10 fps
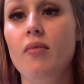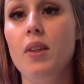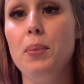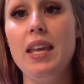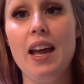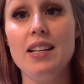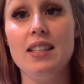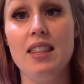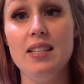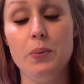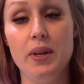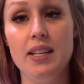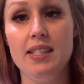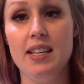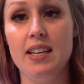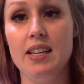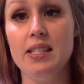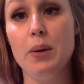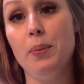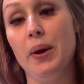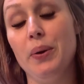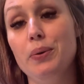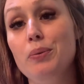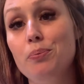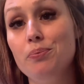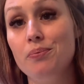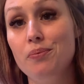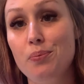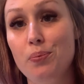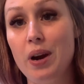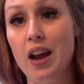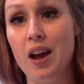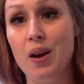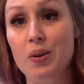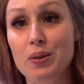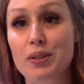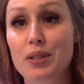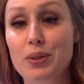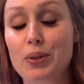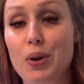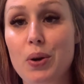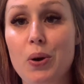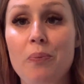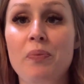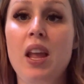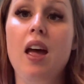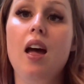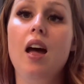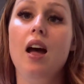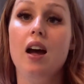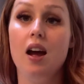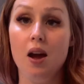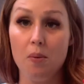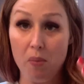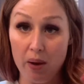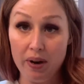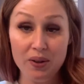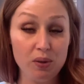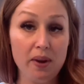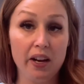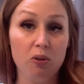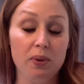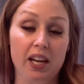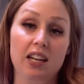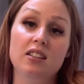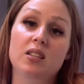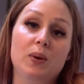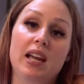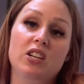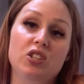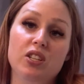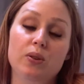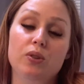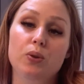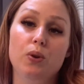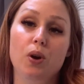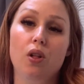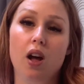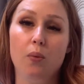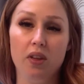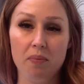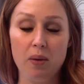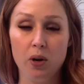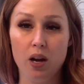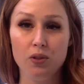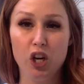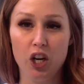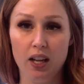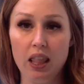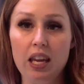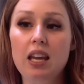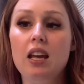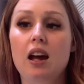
But yeah, this week's is about brows. So my brows are microbladed, so I actually don't do a whole lot with my brows currently,